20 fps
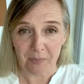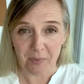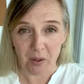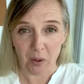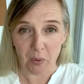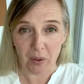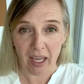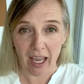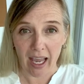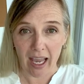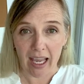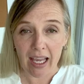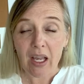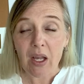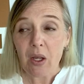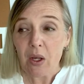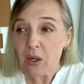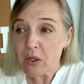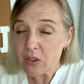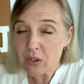Okay?
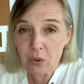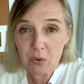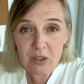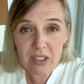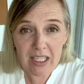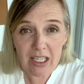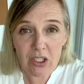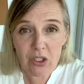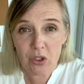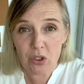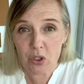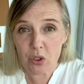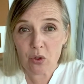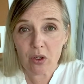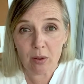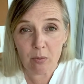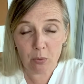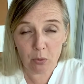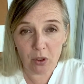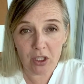So teachers, you
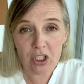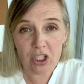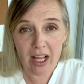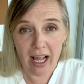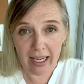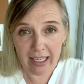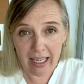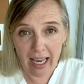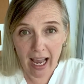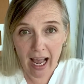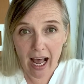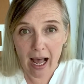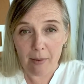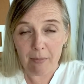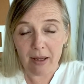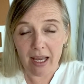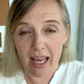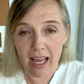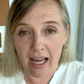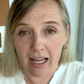can bridge that
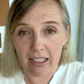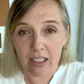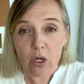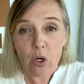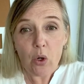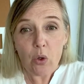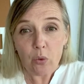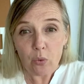gap and